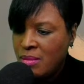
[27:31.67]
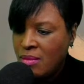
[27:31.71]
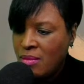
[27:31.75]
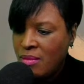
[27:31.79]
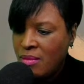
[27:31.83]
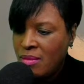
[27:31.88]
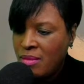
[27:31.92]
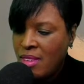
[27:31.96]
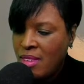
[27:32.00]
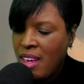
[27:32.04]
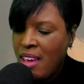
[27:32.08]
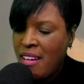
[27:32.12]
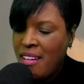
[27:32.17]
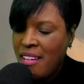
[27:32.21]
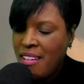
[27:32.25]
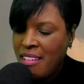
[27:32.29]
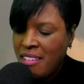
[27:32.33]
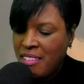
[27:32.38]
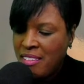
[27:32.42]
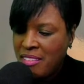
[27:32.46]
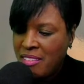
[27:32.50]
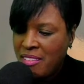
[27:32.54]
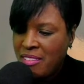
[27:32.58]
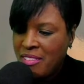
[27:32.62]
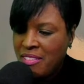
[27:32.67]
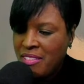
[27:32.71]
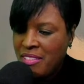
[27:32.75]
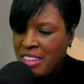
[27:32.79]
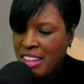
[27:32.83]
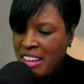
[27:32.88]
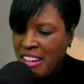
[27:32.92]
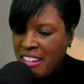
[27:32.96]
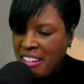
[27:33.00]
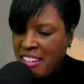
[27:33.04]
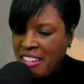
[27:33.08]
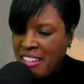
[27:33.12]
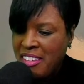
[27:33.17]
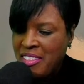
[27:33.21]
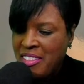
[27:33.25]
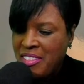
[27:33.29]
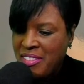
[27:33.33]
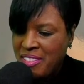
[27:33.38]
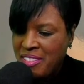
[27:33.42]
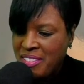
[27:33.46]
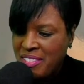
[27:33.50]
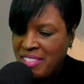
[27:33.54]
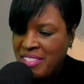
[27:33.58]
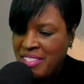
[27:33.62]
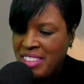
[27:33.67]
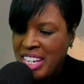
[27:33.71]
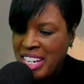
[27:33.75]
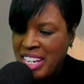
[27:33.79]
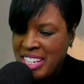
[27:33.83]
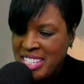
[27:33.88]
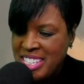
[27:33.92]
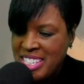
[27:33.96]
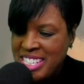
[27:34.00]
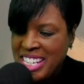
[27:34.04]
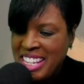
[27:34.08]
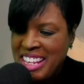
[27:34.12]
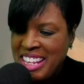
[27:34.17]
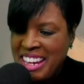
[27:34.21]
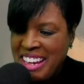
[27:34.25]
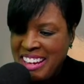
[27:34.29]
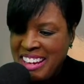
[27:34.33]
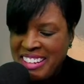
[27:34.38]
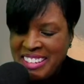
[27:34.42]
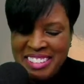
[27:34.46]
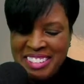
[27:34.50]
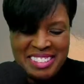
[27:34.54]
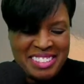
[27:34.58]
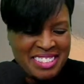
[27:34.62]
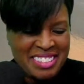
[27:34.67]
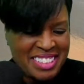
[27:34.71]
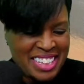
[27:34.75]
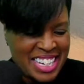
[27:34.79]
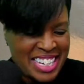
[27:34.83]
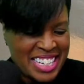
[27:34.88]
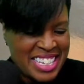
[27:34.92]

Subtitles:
Yeah. Yeah. I can see that. I can